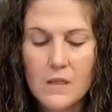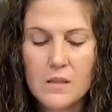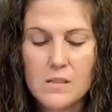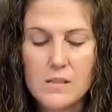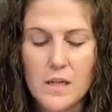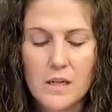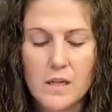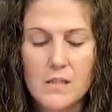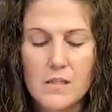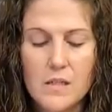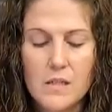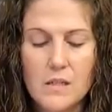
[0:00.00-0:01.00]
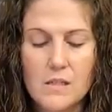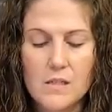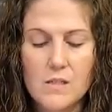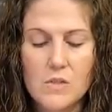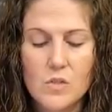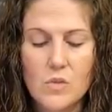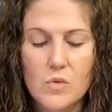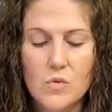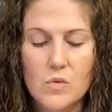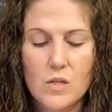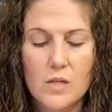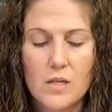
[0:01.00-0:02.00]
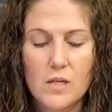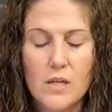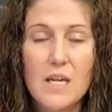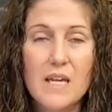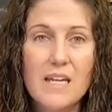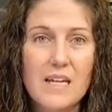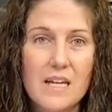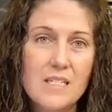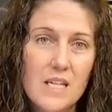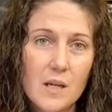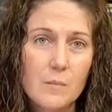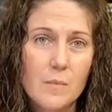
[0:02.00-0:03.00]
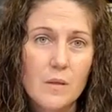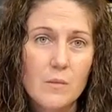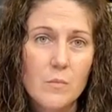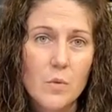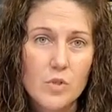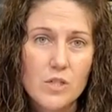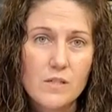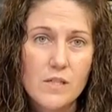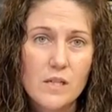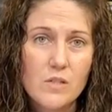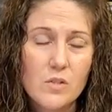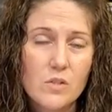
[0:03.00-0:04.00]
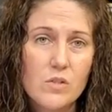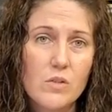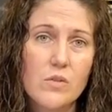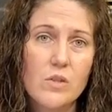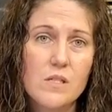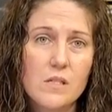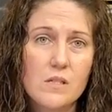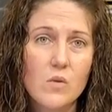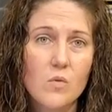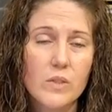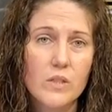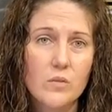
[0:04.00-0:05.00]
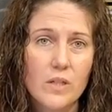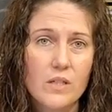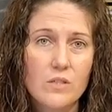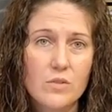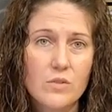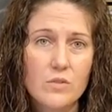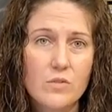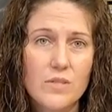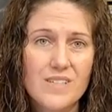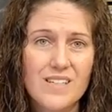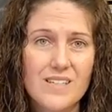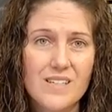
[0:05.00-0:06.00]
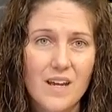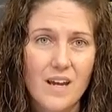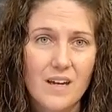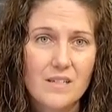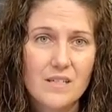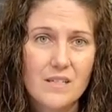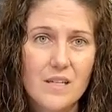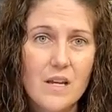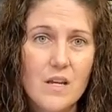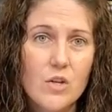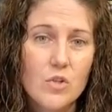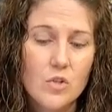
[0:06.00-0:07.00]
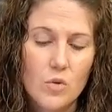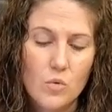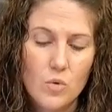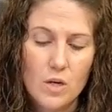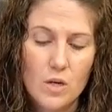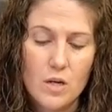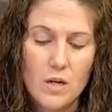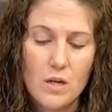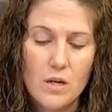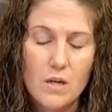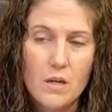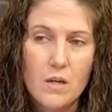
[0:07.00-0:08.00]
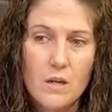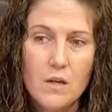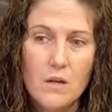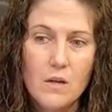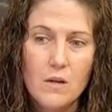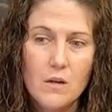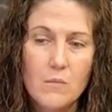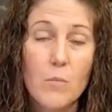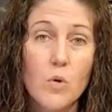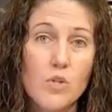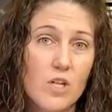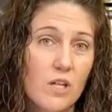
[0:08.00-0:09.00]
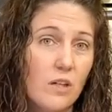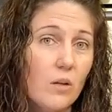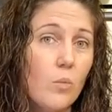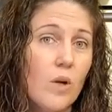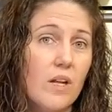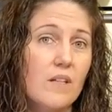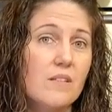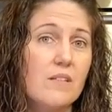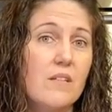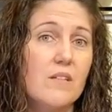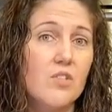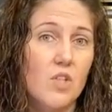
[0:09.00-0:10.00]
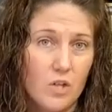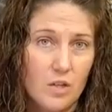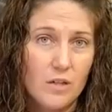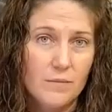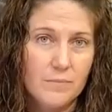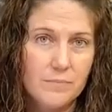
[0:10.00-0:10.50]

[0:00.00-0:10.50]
The second is your nighttime motion sensor. So this is only going to detect your motion when it's dark.